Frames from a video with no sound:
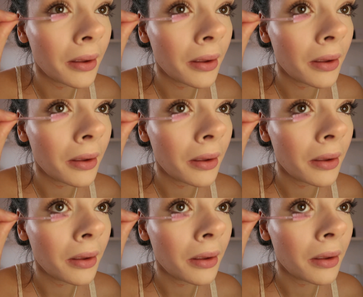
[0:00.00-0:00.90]

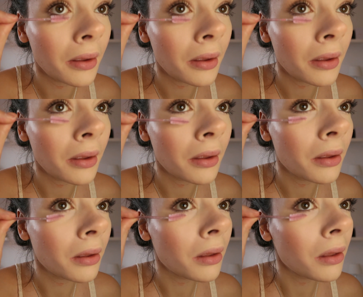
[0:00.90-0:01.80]

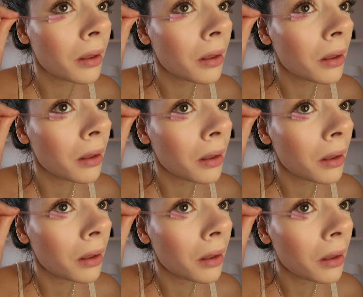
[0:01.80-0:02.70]

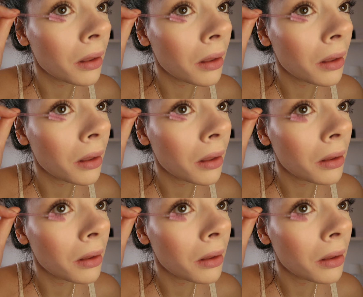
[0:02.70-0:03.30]
(no one is talking)